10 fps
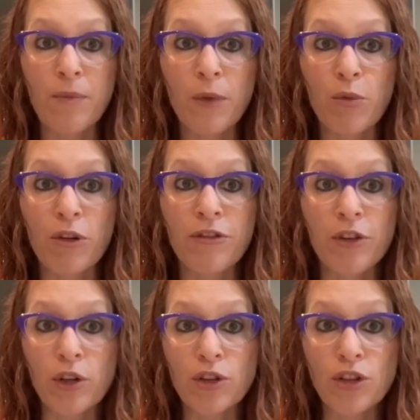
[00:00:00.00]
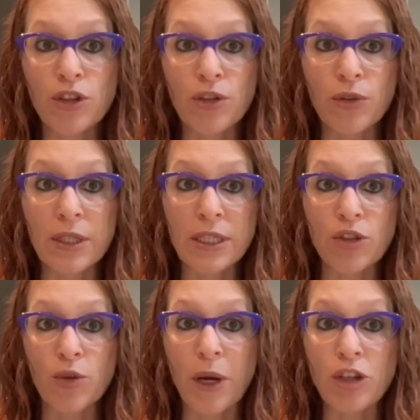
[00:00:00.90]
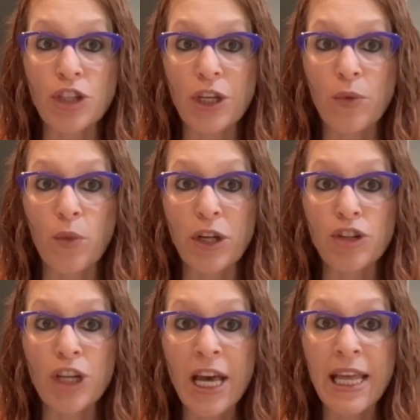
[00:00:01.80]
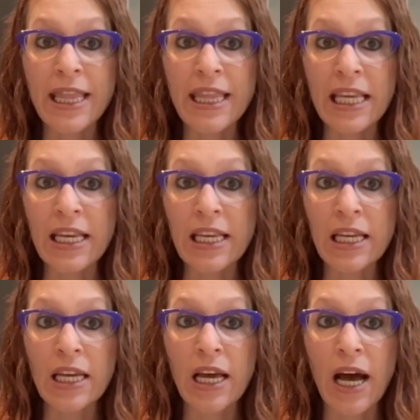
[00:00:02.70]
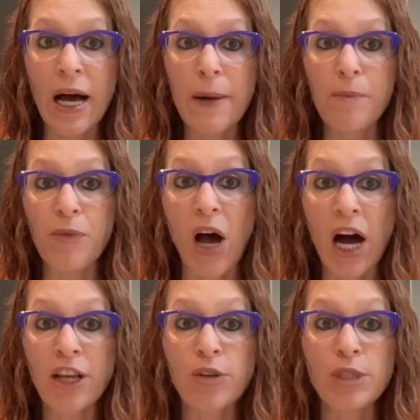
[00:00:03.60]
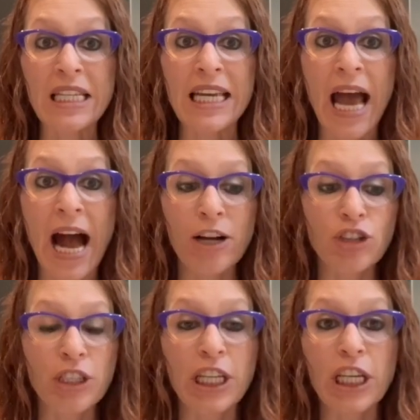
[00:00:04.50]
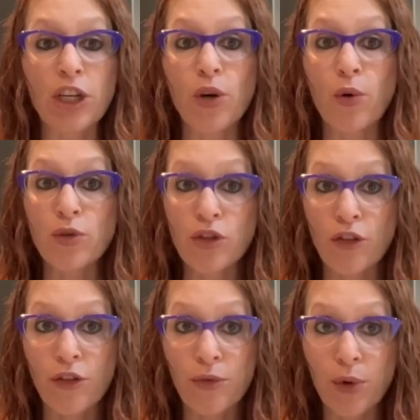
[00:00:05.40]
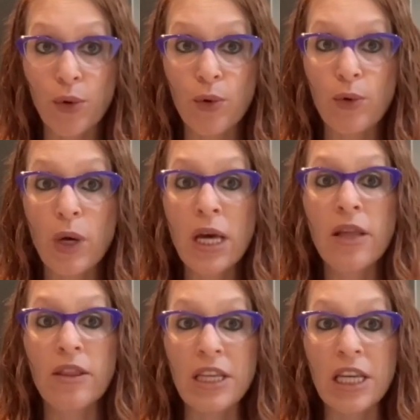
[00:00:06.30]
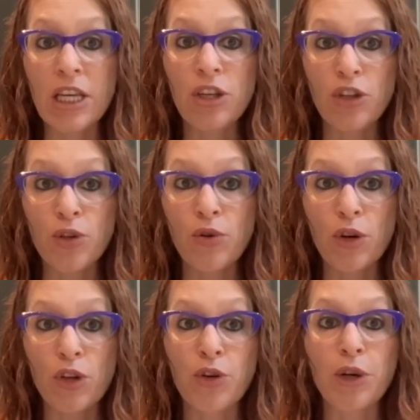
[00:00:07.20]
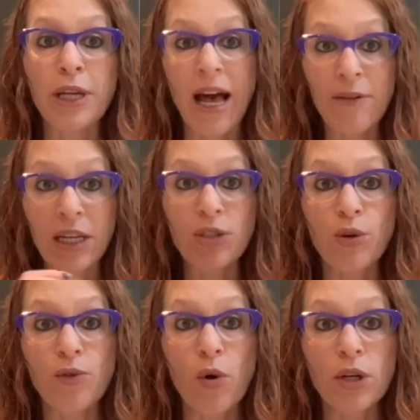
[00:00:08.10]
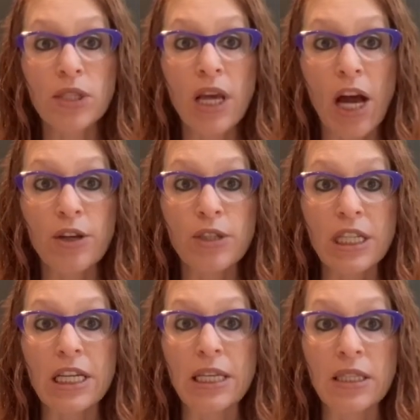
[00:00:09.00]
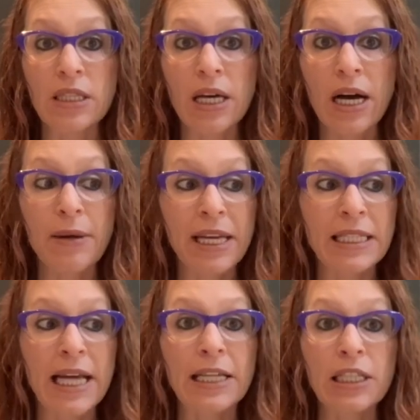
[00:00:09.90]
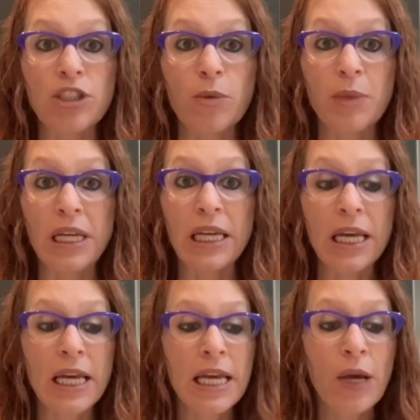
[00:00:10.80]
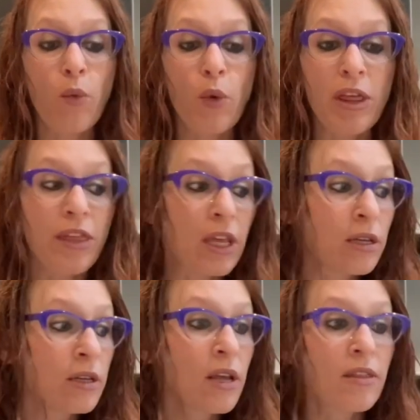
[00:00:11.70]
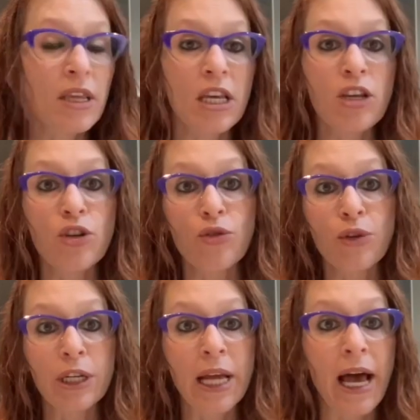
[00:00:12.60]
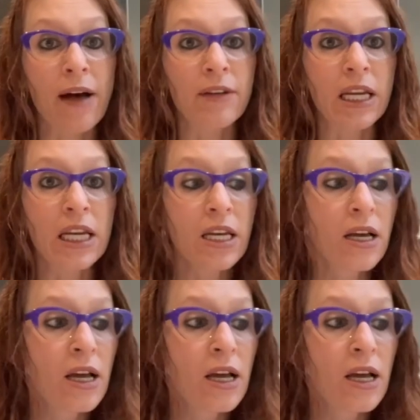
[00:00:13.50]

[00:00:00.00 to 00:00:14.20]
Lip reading: refers to the situation in which the IUD actually goes through the uterine cavity. So of course the IUD is intended to be within the uterine cavity.